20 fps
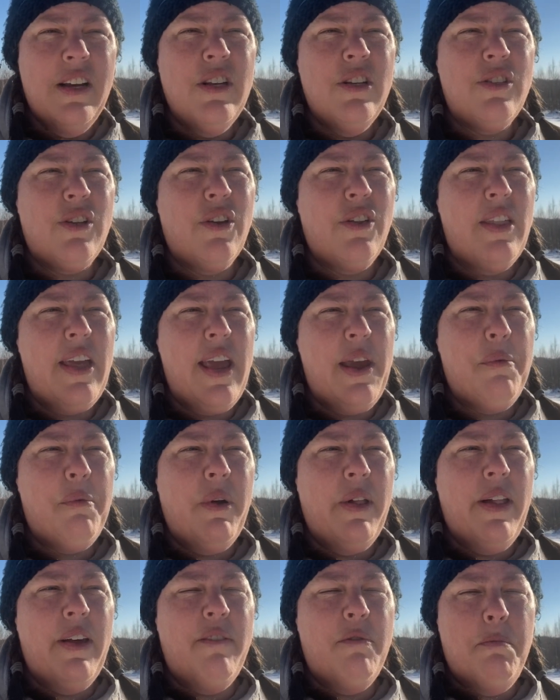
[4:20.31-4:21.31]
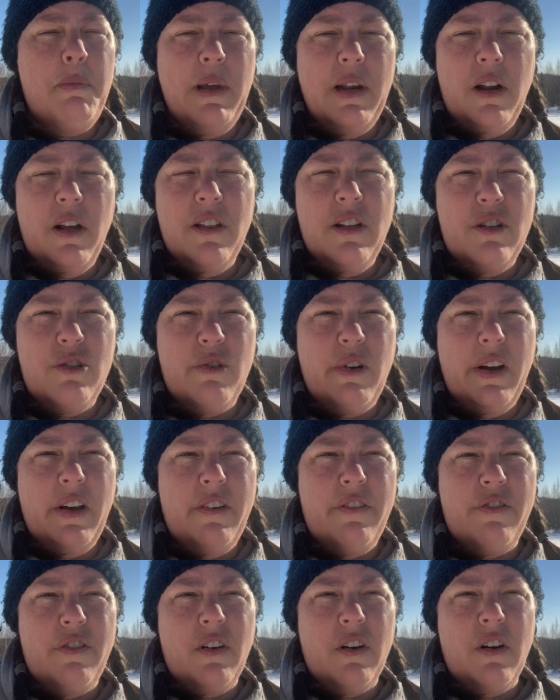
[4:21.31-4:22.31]
So they will have been on the
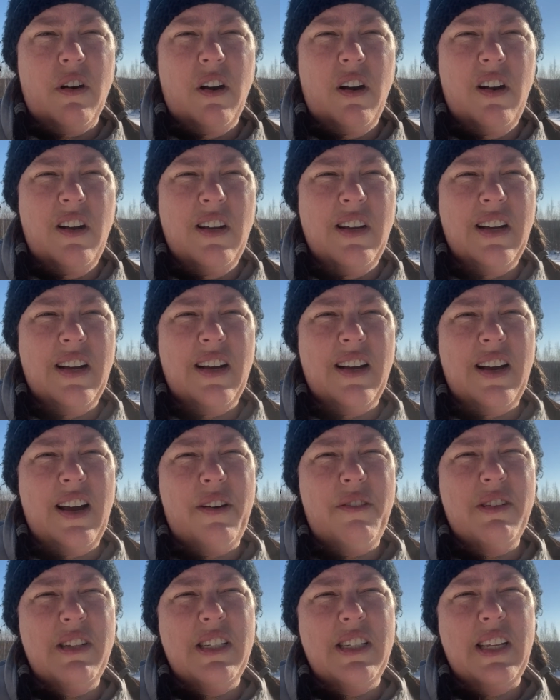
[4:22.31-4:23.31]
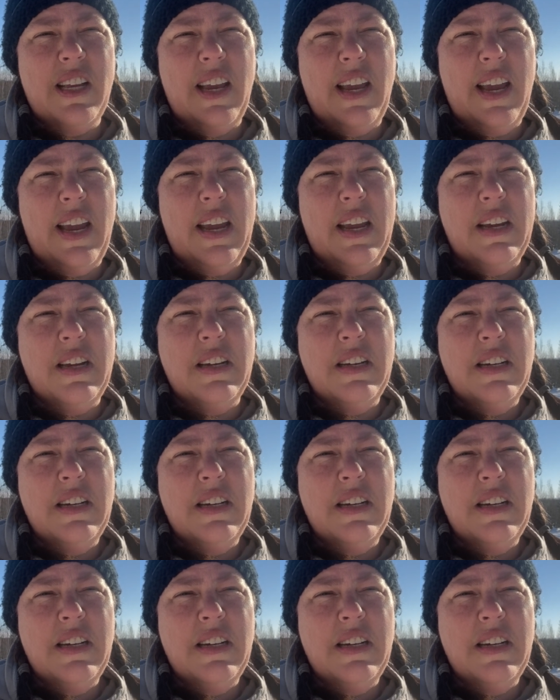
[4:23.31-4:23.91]
trail for, I would say,